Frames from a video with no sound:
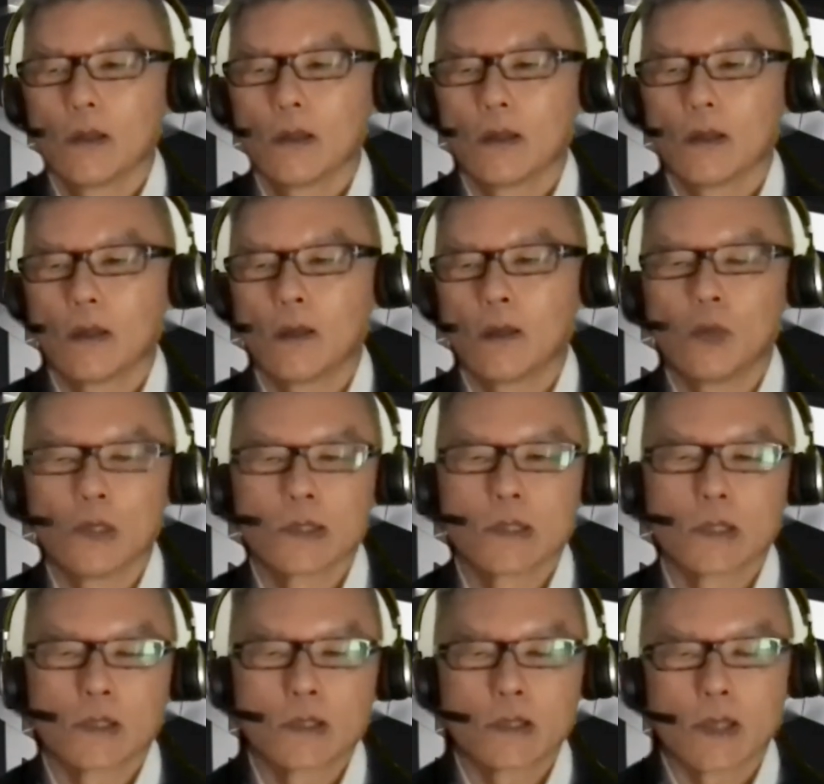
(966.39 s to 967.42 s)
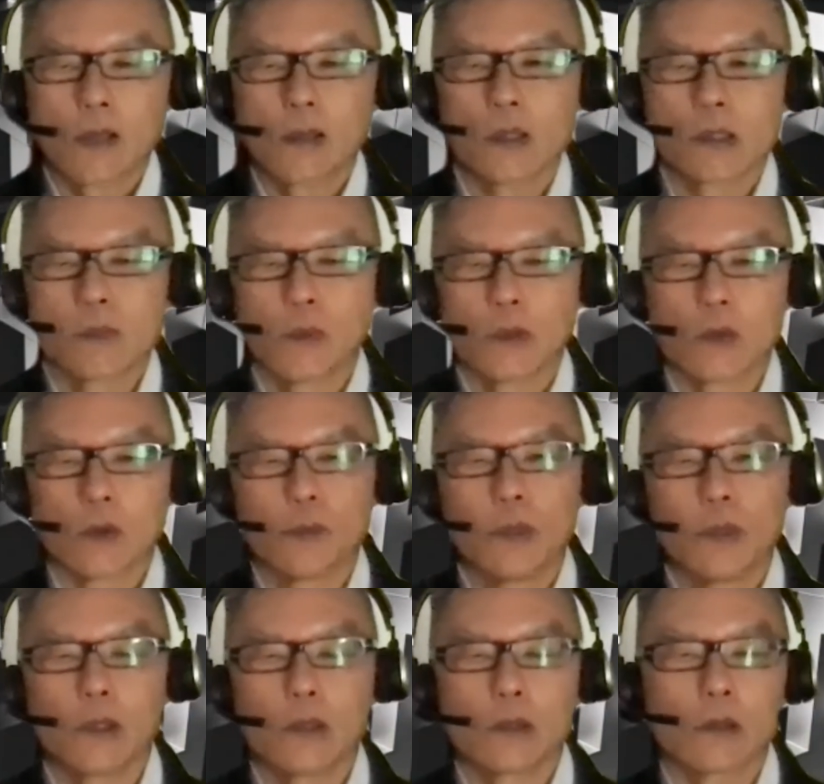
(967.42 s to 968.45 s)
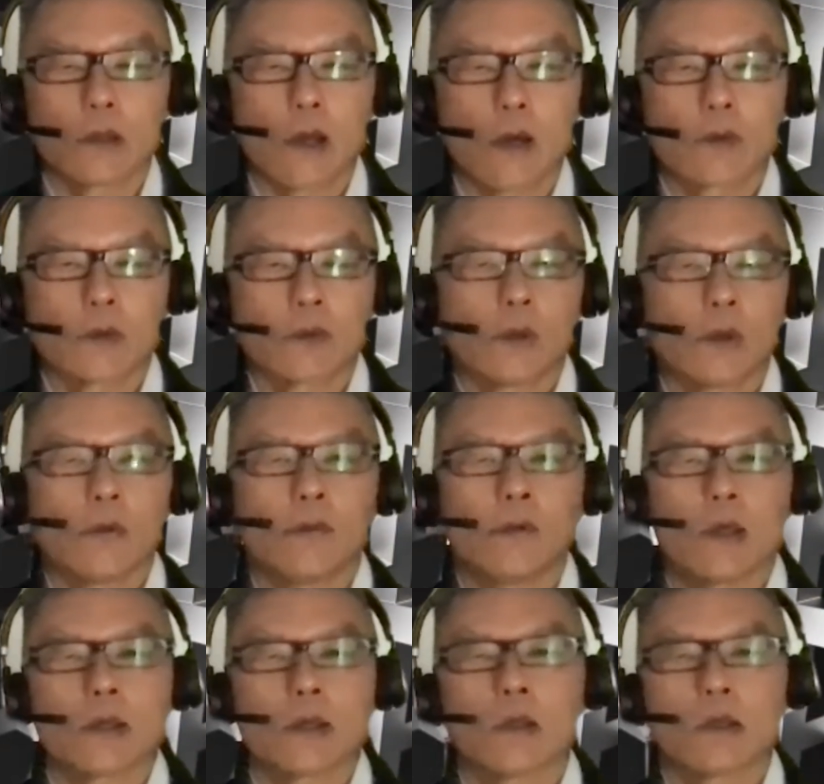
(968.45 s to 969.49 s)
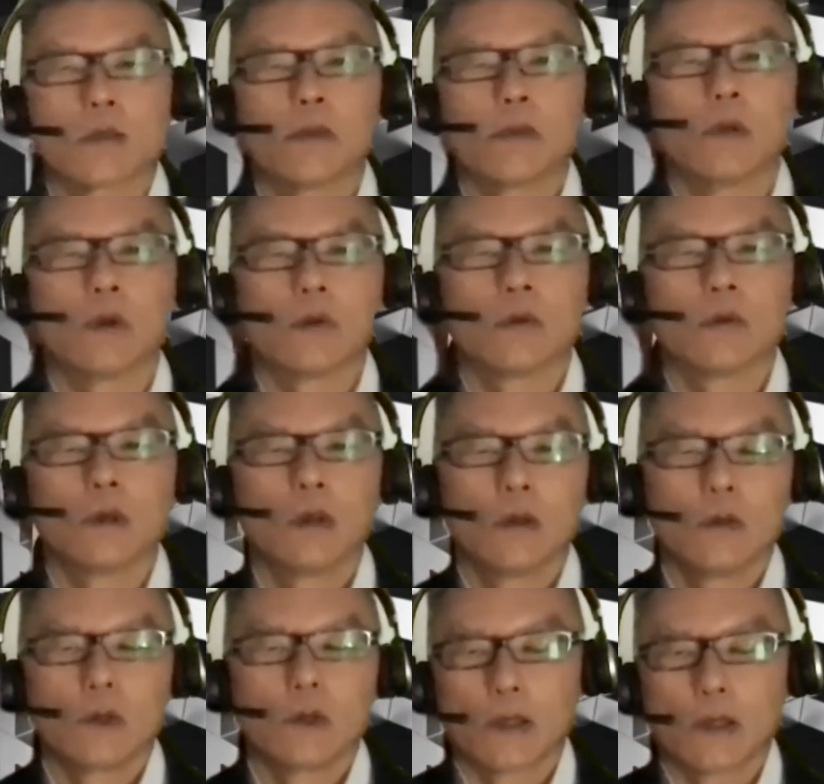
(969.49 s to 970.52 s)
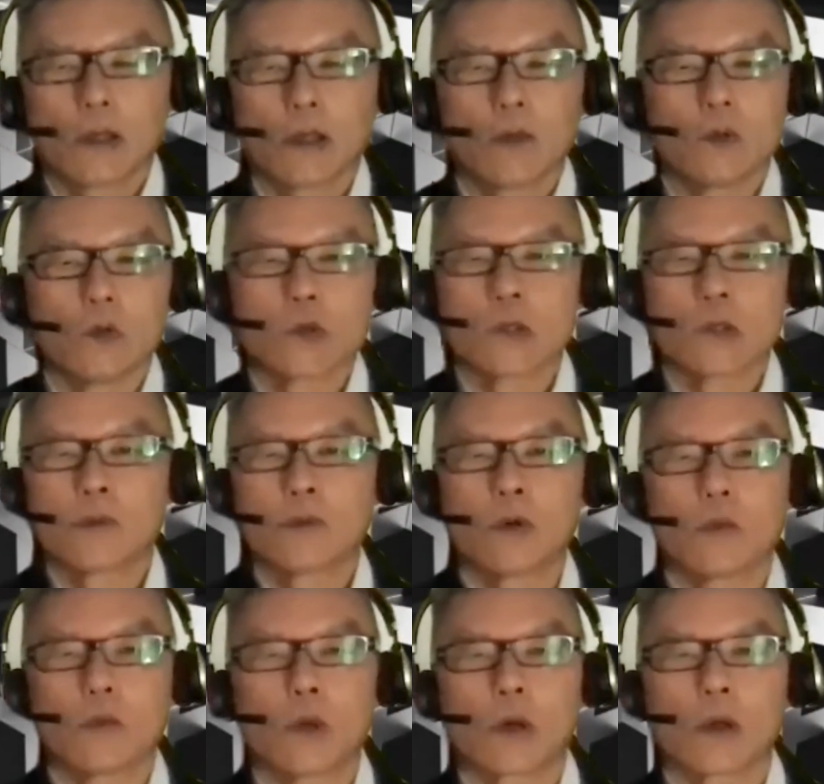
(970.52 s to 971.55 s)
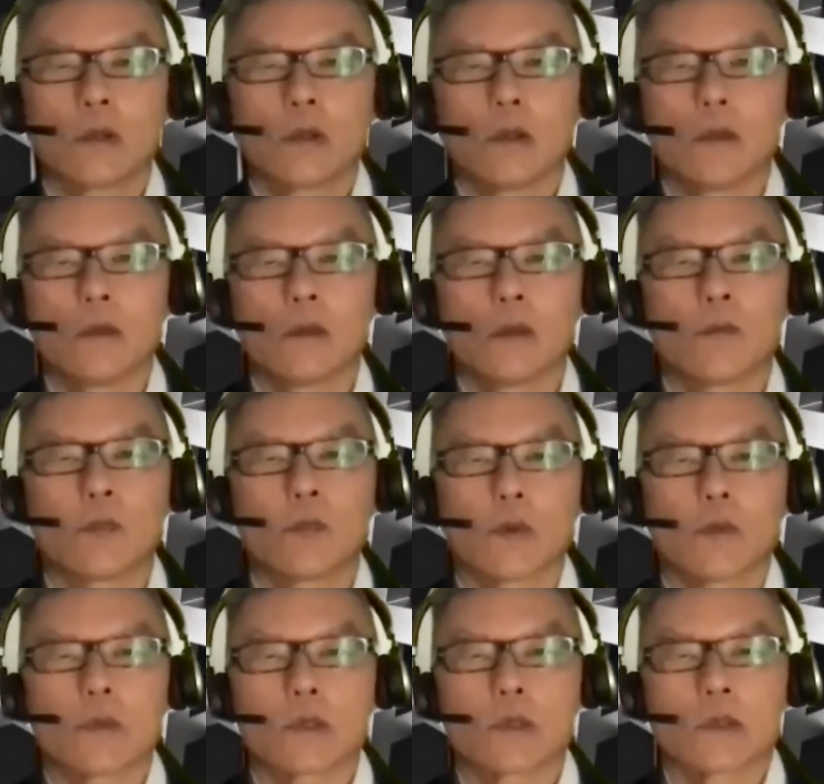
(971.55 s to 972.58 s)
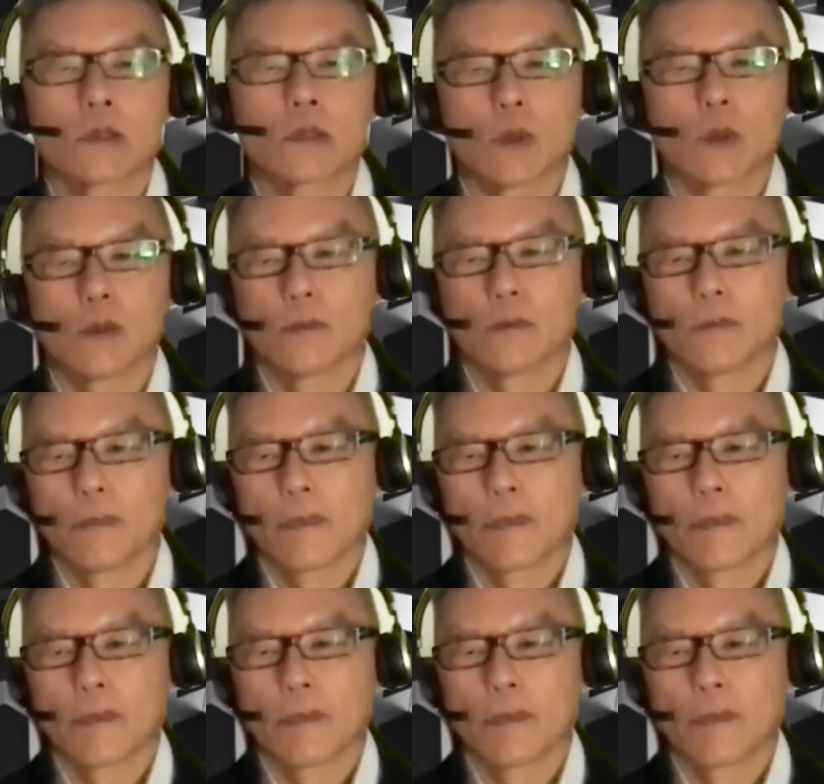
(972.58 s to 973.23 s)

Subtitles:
And once that scan has been completed after the renovation has been done, you can again use it for marketing purposes as well.